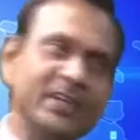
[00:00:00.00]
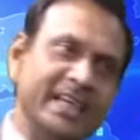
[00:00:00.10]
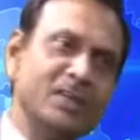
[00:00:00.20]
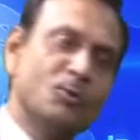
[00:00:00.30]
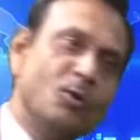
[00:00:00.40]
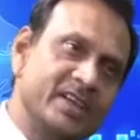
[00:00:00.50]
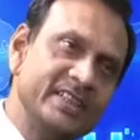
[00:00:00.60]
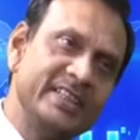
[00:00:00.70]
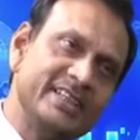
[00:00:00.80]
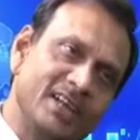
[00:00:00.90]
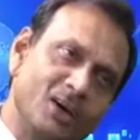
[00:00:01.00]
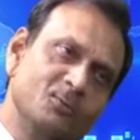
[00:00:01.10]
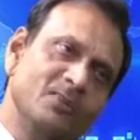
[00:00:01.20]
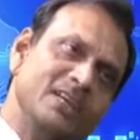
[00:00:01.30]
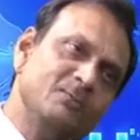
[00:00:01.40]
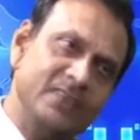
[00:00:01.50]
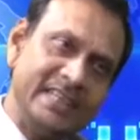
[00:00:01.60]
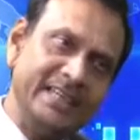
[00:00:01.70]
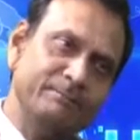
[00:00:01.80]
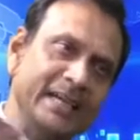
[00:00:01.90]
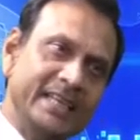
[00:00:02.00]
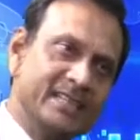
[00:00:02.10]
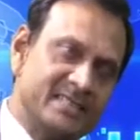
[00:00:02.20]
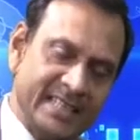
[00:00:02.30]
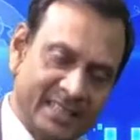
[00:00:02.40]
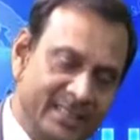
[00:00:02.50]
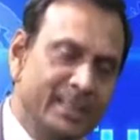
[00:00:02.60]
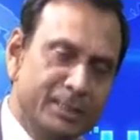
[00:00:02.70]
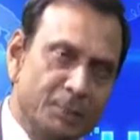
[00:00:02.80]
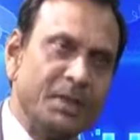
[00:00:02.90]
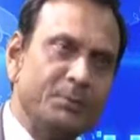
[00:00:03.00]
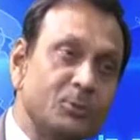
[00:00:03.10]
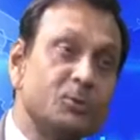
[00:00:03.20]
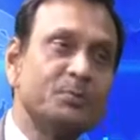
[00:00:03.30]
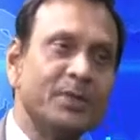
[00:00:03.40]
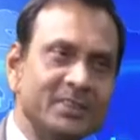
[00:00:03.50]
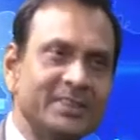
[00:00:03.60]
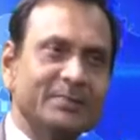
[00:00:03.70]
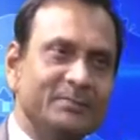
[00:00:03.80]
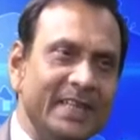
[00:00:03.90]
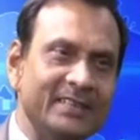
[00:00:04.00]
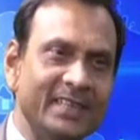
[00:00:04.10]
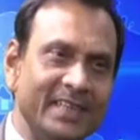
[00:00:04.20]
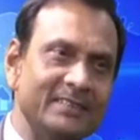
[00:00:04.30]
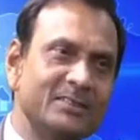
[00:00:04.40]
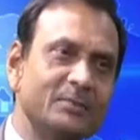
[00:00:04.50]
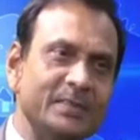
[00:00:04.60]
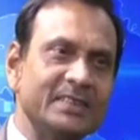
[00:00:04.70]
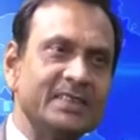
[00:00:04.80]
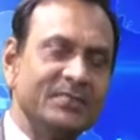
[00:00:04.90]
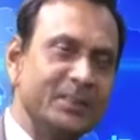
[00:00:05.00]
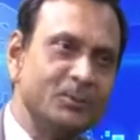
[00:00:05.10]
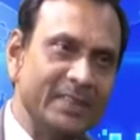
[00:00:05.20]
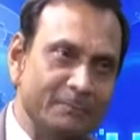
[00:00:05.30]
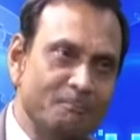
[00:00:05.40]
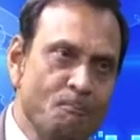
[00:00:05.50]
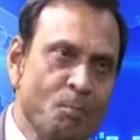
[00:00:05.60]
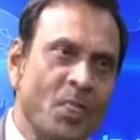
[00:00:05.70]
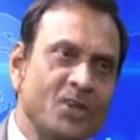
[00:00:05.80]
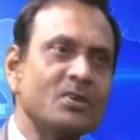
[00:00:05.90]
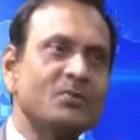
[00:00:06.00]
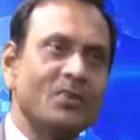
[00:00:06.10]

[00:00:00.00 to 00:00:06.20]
can coordinate, how well we can manage that the people should perceive that the health service given to them is of